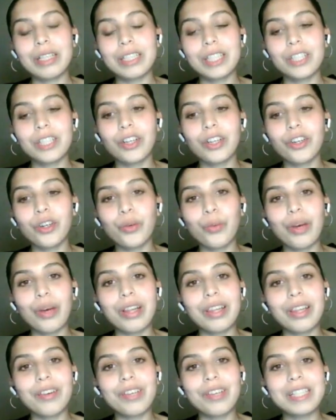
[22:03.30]
scenario where
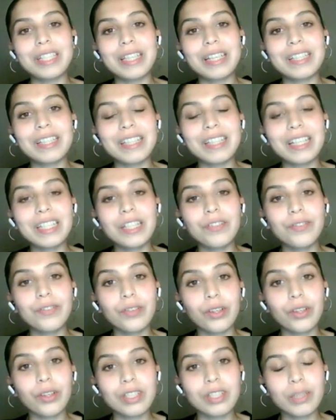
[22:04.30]
there is excessive
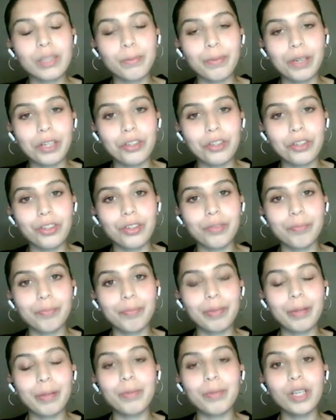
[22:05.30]
constipation,
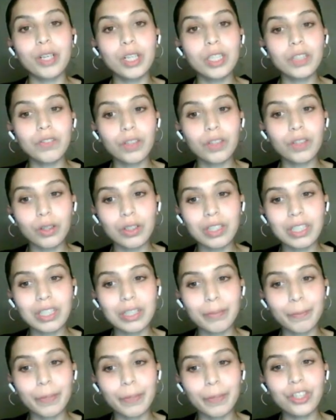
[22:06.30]
and because of the
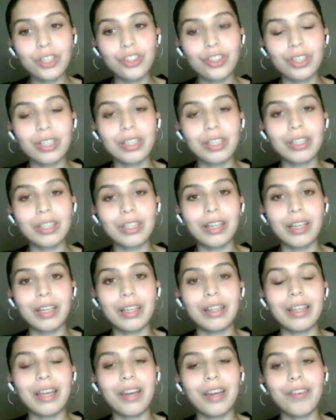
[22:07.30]
constipation
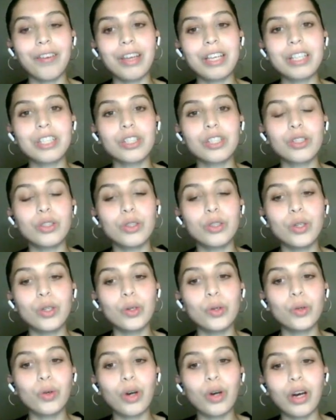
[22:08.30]
there is
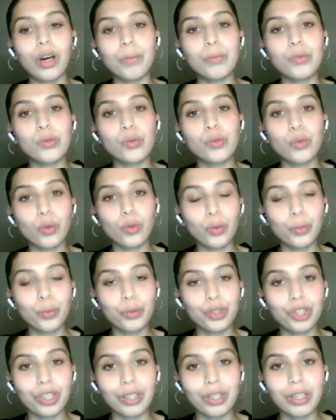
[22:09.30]
low
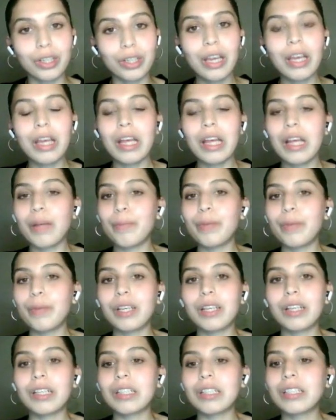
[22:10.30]
absorption
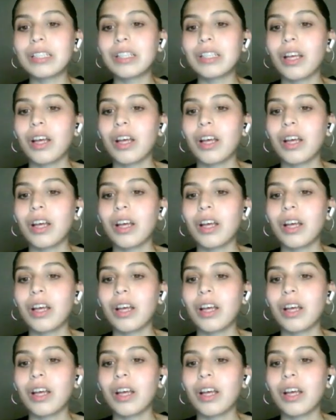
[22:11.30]
because